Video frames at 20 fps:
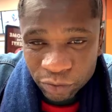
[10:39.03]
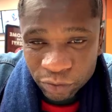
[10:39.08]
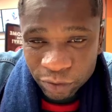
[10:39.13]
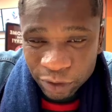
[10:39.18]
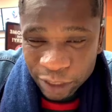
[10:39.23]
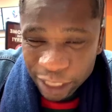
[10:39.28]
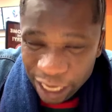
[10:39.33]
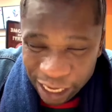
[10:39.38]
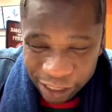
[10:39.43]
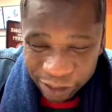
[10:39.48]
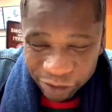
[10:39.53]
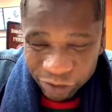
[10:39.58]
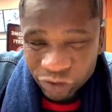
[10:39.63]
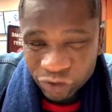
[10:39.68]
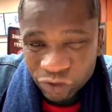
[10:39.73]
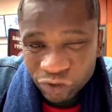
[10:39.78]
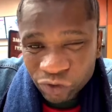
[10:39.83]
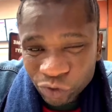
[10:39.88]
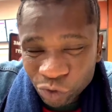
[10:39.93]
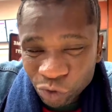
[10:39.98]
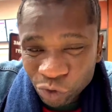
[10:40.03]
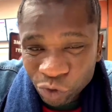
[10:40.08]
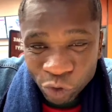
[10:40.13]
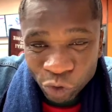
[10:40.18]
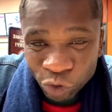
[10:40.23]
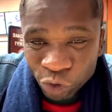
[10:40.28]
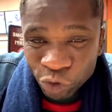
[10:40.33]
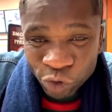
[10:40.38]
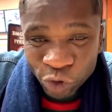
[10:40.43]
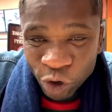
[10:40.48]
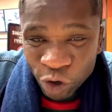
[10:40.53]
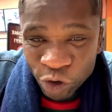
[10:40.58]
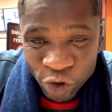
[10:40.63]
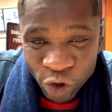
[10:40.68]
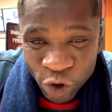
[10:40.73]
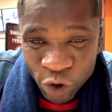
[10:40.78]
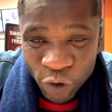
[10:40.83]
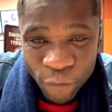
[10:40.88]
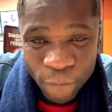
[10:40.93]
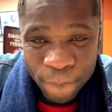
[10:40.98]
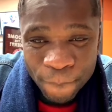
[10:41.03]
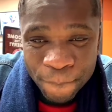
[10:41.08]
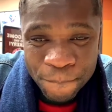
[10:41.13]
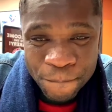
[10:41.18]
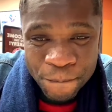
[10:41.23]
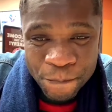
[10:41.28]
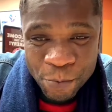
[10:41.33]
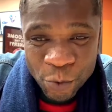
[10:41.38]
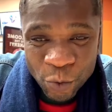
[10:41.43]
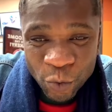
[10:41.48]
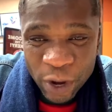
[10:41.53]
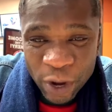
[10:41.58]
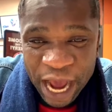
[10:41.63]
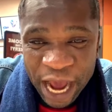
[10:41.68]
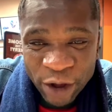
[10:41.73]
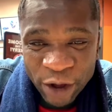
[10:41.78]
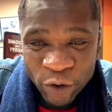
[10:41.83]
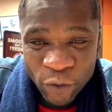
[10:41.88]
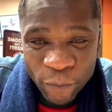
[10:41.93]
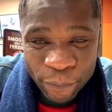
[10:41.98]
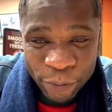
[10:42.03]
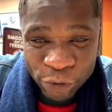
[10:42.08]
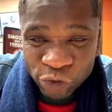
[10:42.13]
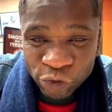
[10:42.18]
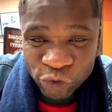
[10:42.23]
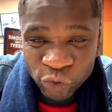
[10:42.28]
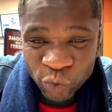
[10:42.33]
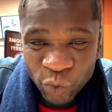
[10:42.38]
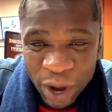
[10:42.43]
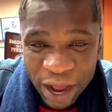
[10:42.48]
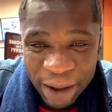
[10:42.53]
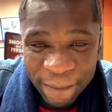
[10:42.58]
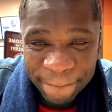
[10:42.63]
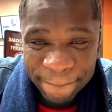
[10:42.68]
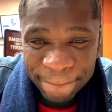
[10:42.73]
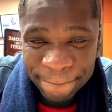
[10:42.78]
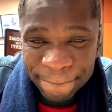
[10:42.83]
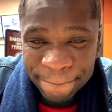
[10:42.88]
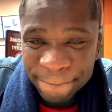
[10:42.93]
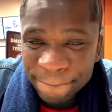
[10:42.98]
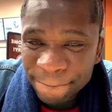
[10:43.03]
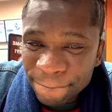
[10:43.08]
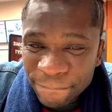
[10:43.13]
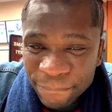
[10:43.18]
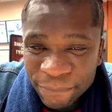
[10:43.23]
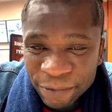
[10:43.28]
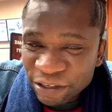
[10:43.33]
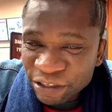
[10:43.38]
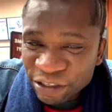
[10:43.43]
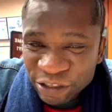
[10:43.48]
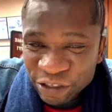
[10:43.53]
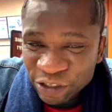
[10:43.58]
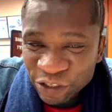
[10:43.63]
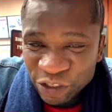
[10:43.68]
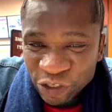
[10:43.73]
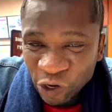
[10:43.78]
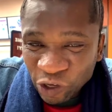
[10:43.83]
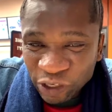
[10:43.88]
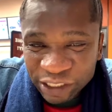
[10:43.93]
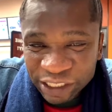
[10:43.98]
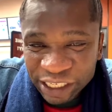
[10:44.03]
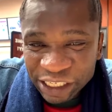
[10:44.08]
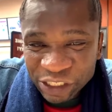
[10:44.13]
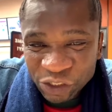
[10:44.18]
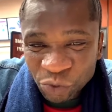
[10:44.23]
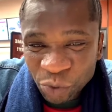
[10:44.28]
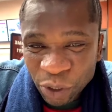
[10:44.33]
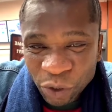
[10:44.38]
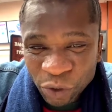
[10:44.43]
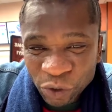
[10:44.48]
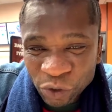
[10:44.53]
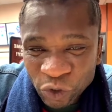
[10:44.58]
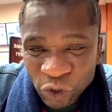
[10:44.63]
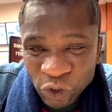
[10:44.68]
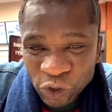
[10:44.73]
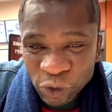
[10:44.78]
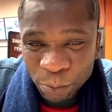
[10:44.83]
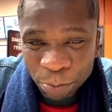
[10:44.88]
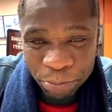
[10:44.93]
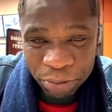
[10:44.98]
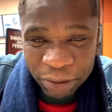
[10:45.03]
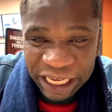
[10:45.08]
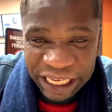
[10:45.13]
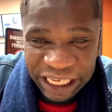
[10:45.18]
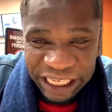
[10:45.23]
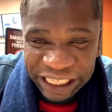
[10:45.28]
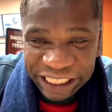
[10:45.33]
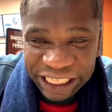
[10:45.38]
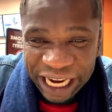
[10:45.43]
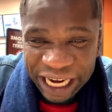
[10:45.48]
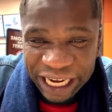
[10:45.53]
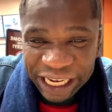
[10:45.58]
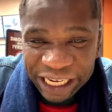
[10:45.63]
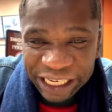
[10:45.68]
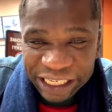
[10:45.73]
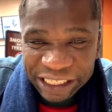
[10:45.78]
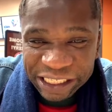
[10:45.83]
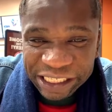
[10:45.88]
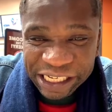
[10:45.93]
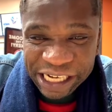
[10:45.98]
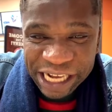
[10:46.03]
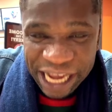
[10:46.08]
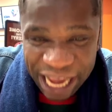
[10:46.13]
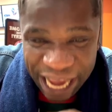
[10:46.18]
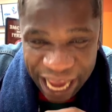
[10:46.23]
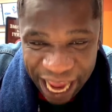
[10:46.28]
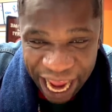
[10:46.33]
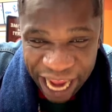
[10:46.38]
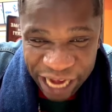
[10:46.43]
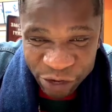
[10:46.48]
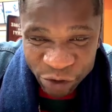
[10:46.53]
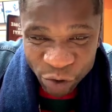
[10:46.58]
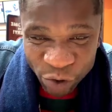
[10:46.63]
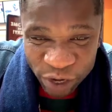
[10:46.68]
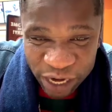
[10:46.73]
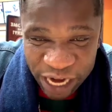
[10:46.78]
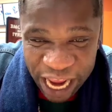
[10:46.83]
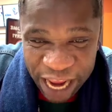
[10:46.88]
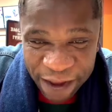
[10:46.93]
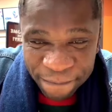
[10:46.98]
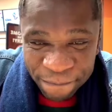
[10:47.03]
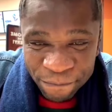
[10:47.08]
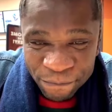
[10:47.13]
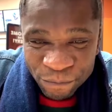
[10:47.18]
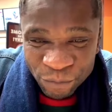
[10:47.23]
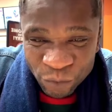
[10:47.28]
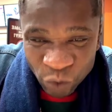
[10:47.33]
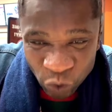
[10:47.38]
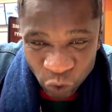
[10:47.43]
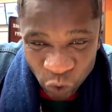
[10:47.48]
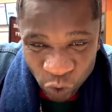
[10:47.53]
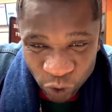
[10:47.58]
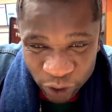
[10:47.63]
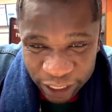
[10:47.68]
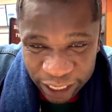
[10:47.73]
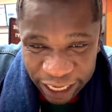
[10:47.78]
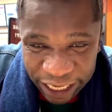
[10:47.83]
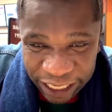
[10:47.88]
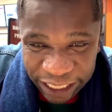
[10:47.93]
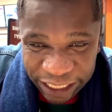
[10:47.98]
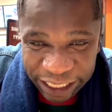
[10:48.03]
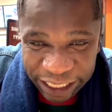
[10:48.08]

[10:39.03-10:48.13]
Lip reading: Yes. You don't know when I go post one content, we will just break internet and your name go there.